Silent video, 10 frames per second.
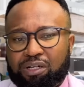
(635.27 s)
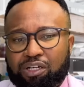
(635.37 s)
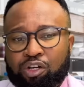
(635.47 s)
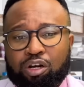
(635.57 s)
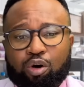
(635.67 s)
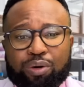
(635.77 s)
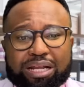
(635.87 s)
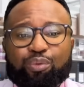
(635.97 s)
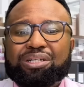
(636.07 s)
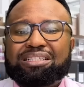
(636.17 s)
Not only
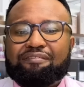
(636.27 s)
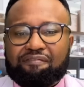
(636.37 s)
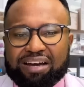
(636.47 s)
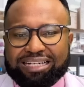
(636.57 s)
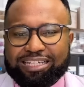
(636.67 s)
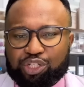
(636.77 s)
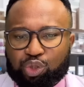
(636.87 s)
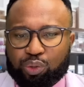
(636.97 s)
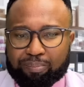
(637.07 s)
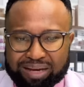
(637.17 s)
was the VAT
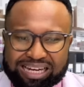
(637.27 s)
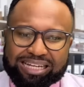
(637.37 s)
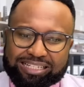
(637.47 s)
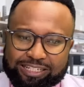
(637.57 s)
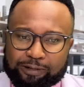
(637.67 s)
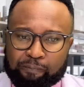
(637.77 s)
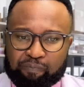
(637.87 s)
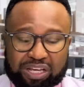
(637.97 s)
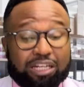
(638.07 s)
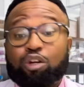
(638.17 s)
issue a bad idea
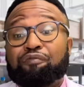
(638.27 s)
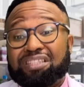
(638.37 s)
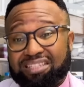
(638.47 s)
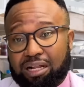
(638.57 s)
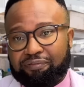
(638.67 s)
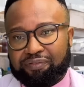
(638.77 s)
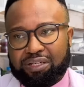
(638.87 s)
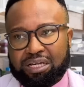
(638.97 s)
in and of itself,